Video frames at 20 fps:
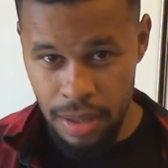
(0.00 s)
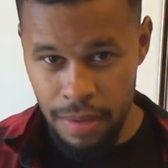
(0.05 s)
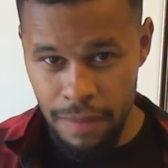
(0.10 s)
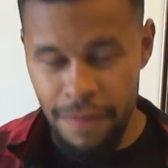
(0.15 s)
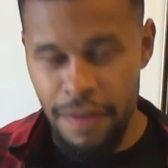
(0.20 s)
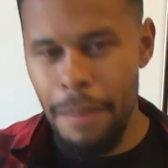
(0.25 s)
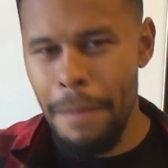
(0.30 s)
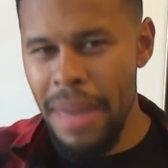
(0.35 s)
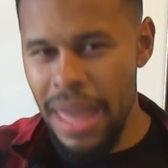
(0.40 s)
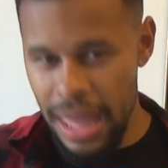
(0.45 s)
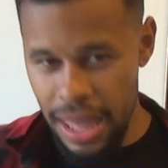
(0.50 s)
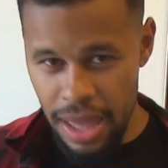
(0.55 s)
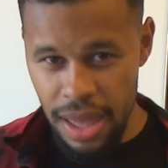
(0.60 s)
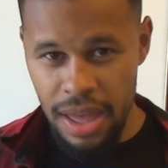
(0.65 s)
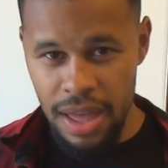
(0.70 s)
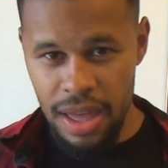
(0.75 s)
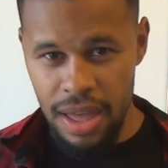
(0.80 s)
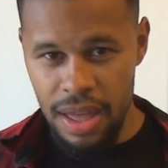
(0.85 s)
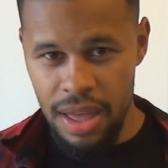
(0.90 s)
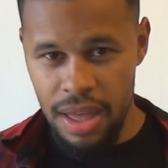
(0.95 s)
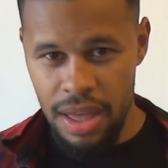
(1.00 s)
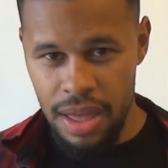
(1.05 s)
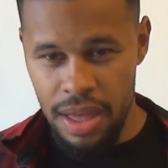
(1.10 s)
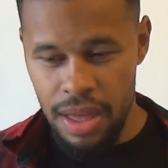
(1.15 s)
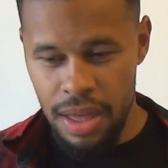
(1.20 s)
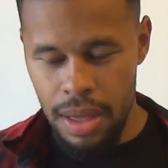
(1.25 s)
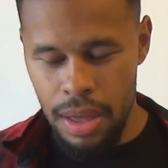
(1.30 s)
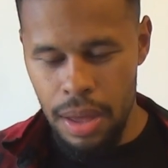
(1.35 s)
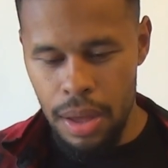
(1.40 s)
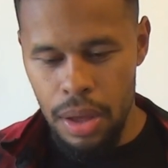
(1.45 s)
For me,
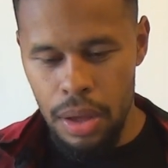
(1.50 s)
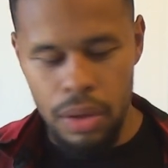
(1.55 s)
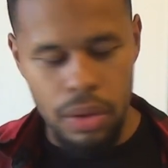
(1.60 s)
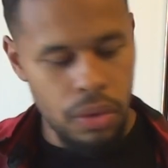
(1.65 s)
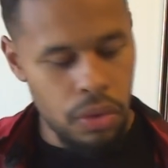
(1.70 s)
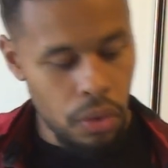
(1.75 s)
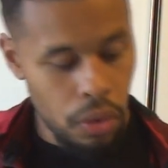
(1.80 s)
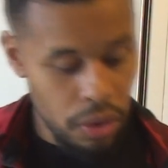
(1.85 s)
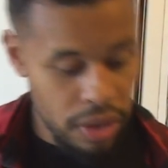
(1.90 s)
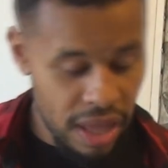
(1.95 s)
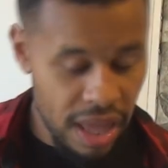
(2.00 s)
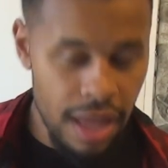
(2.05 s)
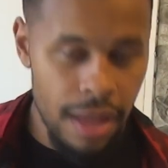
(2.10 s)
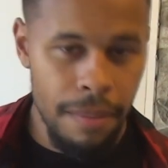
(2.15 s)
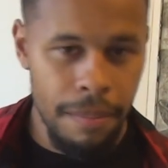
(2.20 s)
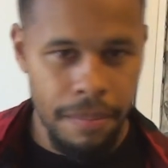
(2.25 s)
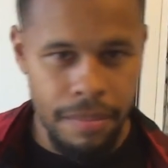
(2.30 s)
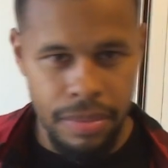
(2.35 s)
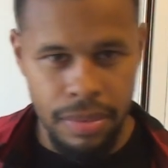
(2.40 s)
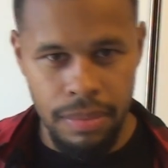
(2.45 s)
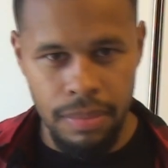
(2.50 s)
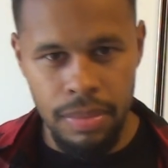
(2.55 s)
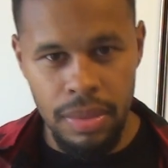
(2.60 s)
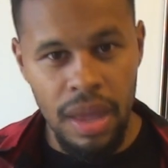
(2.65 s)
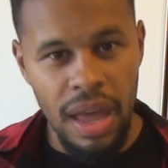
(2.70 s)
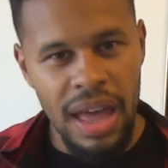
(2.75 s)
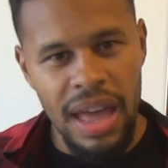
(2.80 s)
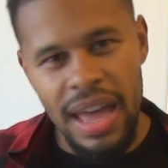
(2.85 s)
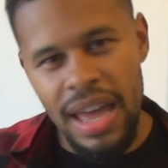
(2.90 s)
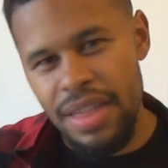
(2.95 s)
doner
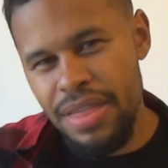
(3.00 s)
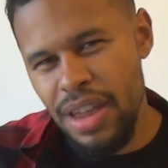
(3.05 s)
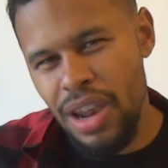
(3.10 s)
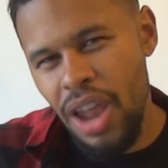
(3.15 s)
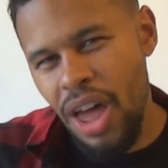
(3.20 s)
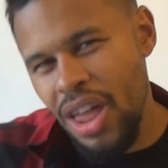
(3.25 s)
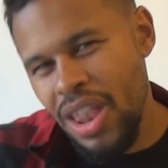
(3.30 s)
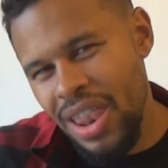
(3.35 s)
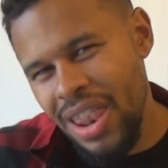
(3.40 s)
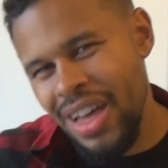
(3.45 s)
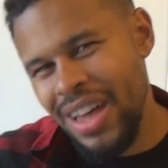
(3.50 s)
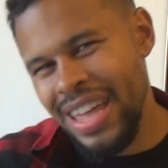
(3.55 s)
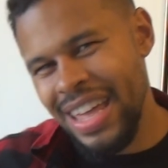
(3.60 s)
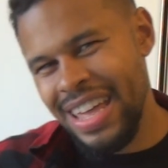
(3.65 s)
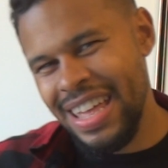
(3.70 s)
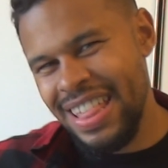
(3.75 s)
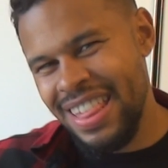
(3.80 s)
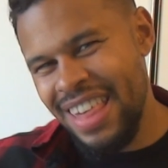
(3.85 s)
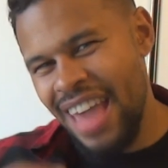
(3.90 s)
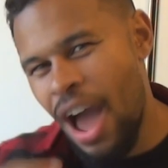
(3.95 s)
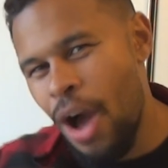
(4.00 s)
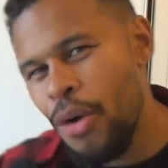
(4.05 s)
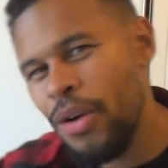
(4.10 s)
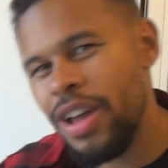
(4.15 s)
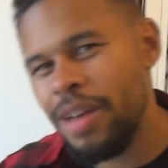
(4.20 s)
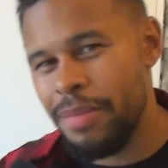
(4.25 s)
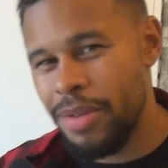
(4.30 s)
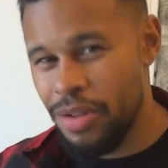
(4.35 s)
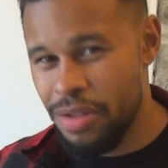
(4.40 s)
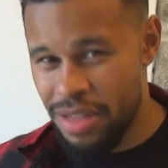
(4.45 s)
is a lot like
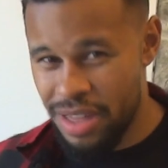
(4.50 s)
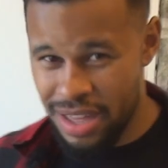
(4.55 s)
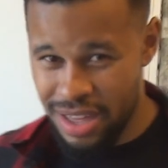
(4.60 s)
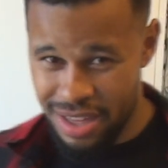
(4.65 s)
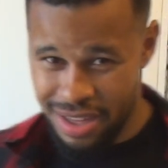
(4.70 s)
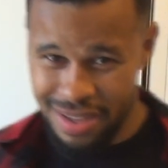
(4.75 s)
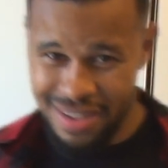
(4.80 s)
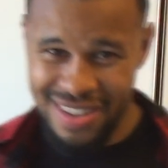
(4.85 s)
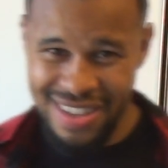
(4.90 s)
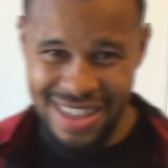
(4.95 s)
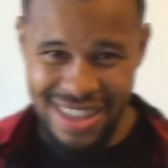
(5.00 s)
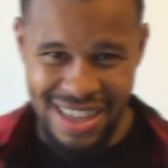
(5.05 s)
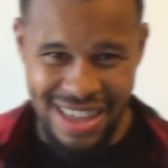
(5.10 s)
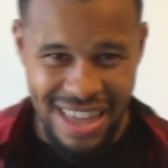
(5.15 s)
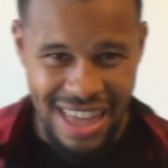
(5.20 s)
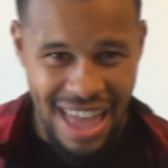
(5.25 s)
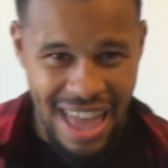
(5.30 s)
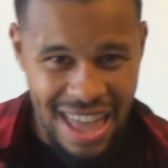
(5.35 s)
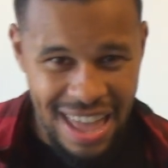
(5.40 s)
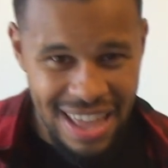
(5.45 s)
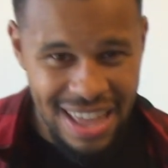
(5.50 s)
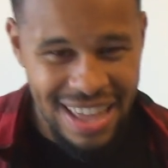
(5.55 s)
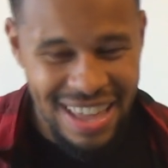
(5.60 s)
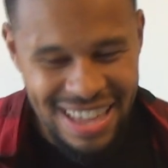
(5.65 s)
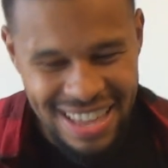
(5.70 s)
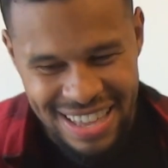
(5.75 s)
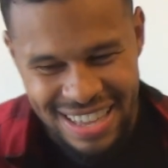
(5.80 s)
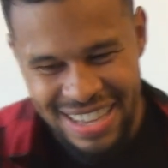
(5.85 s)
chalga music, okay?